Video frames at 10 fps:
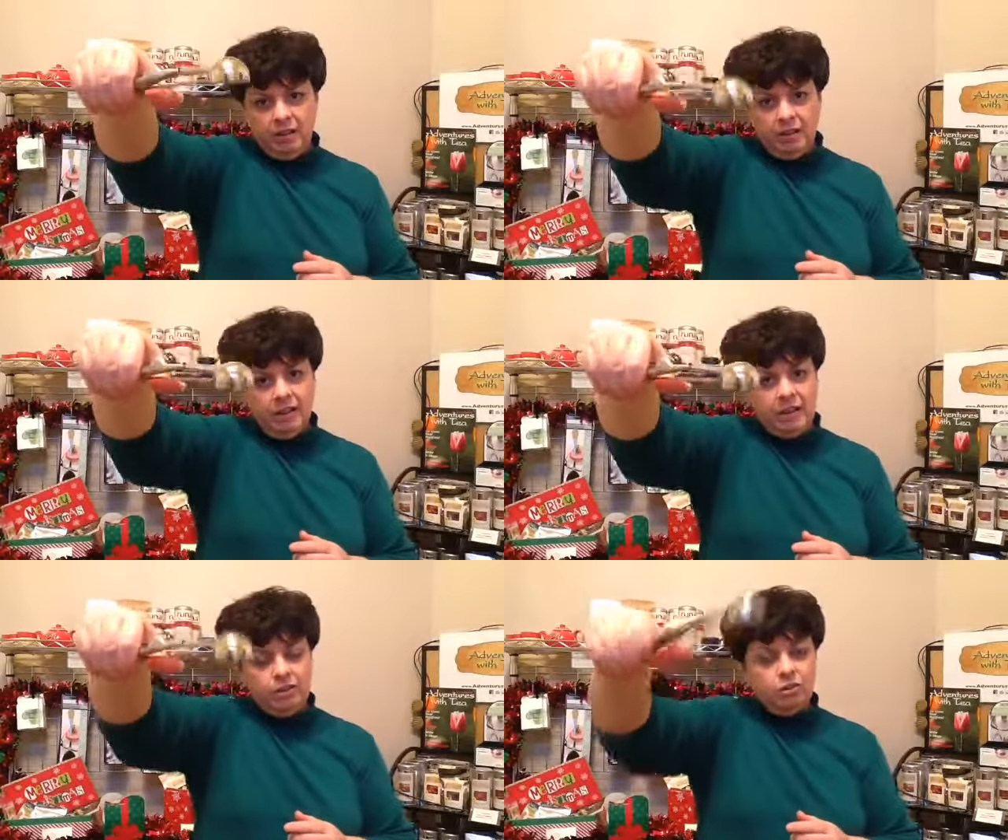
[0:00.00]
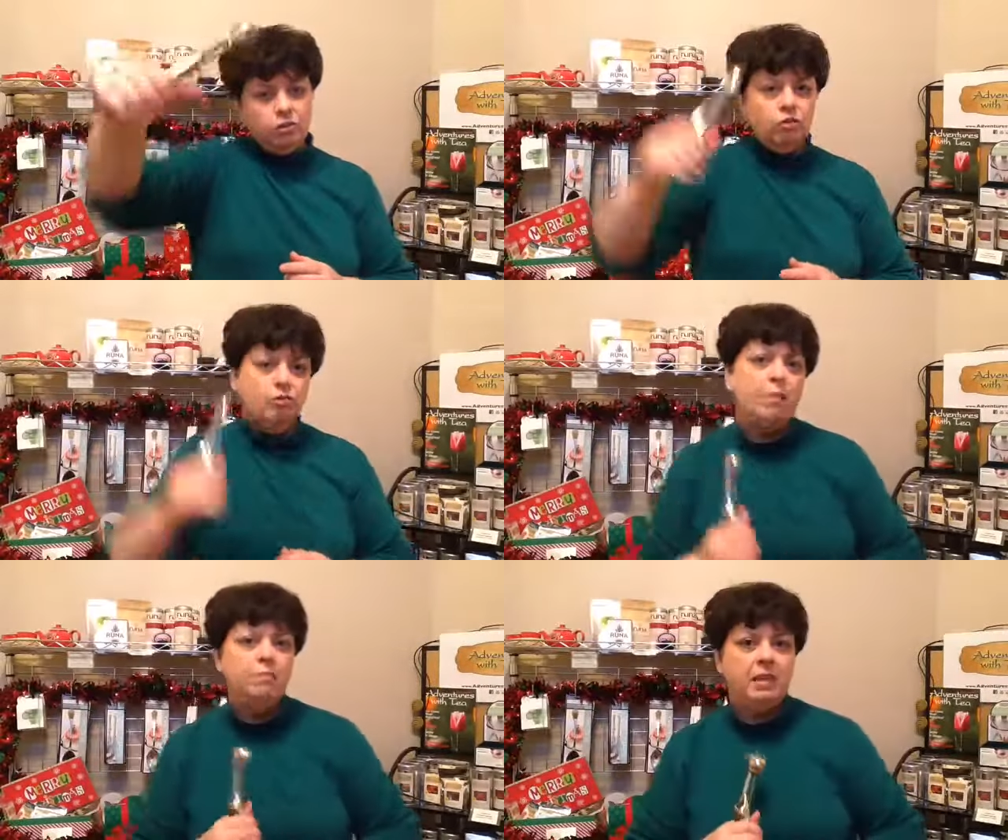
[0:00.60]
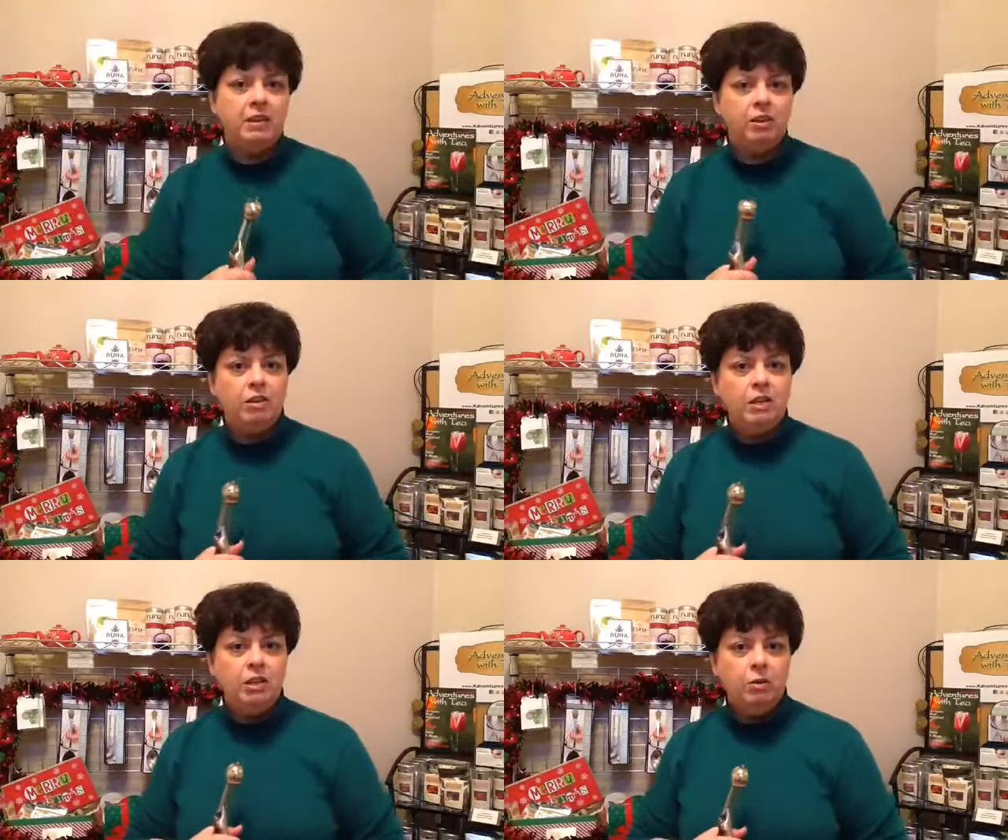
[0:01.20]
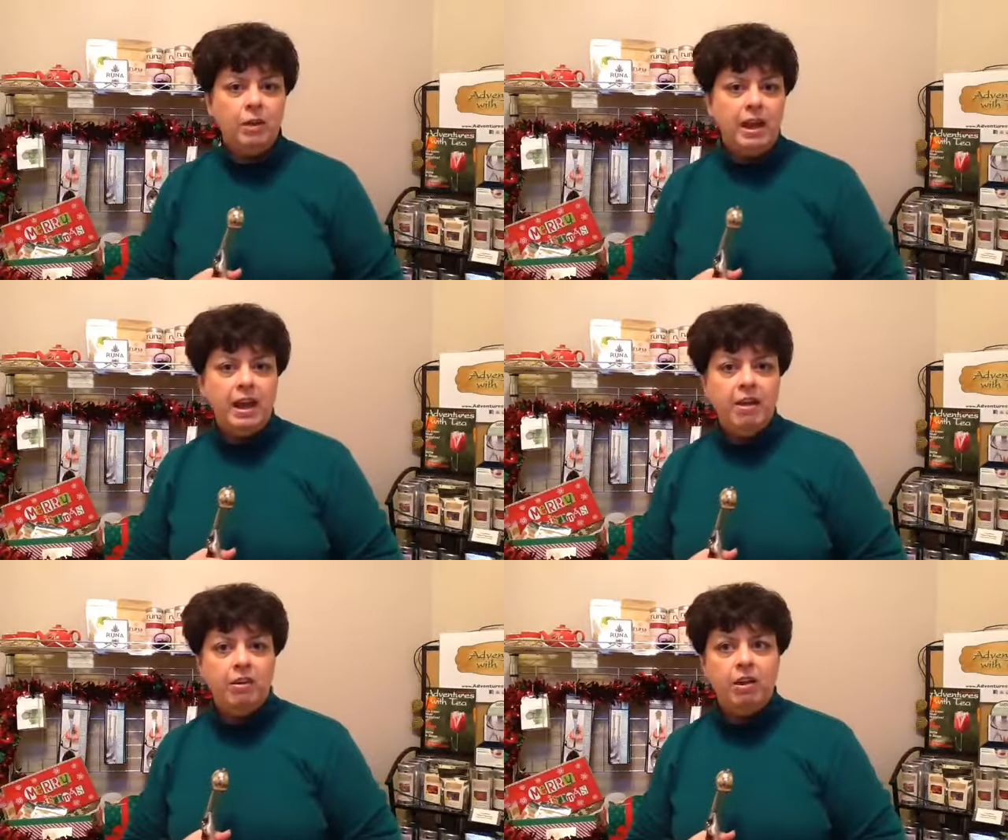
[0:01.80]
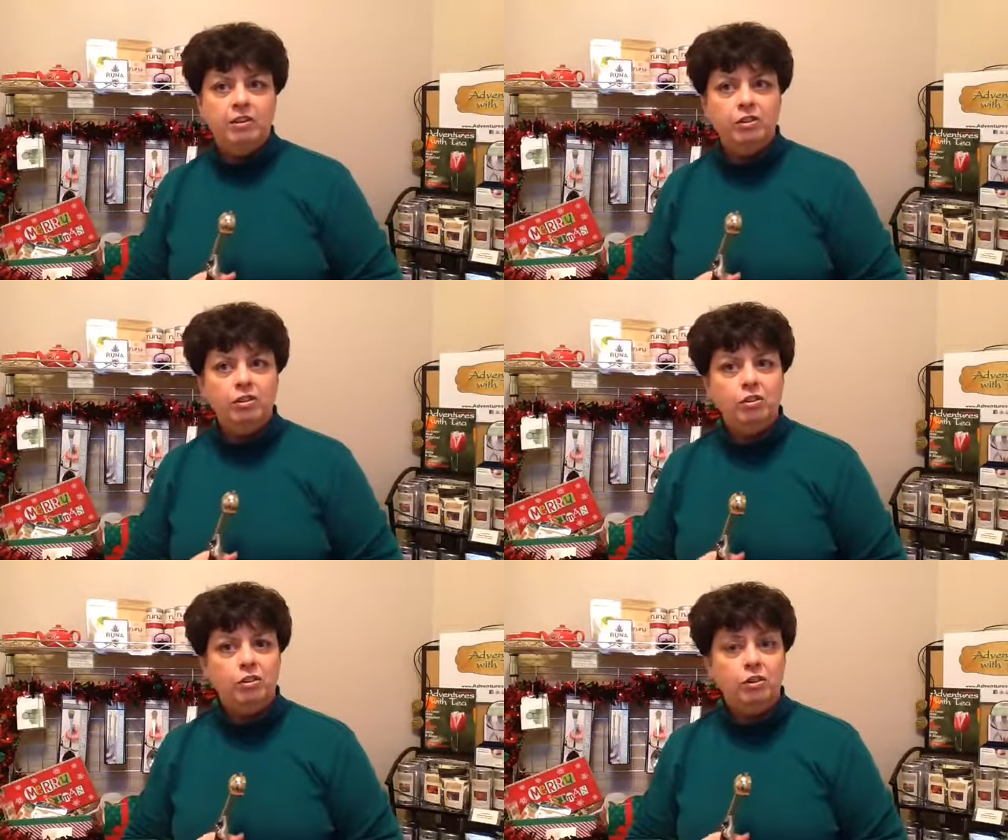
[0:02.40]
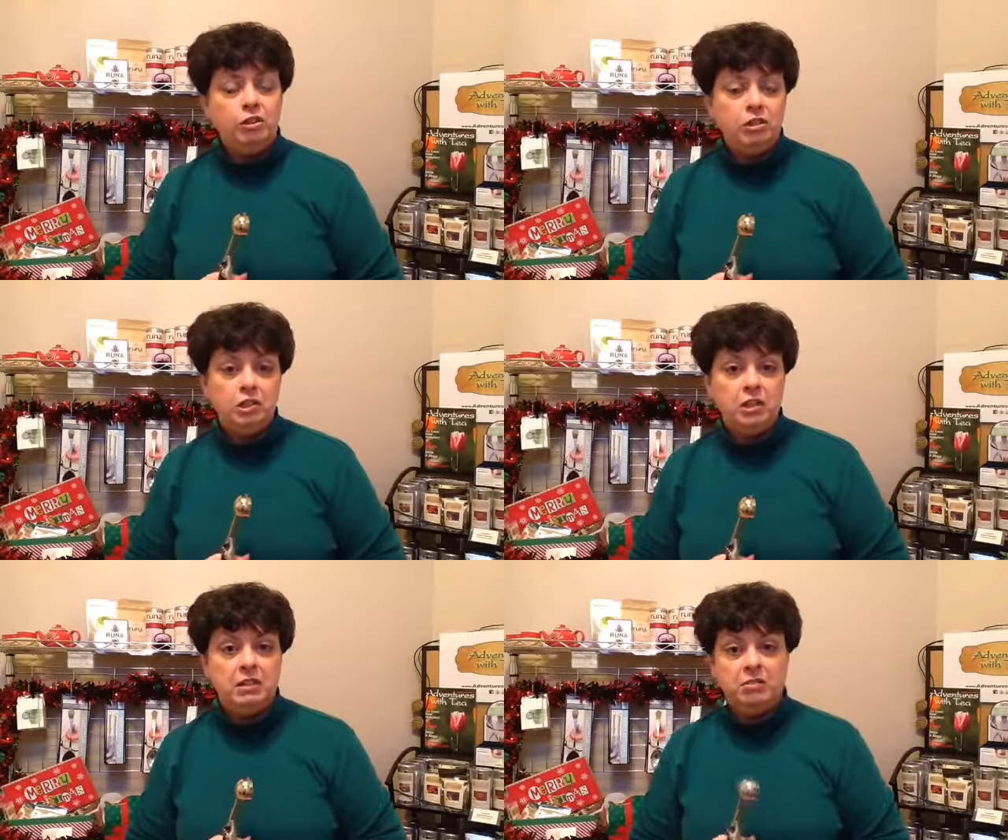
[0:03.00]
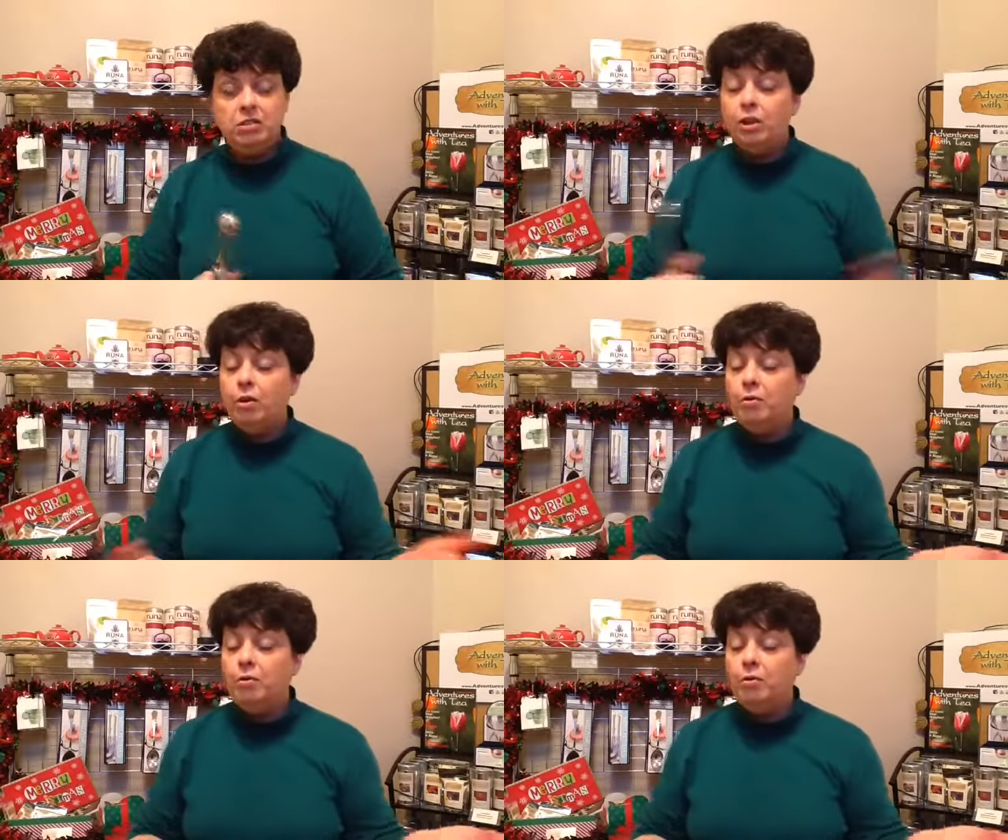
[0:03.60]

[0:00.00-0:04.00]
and it just drops that cookie dough right out onto your cookie sheet. So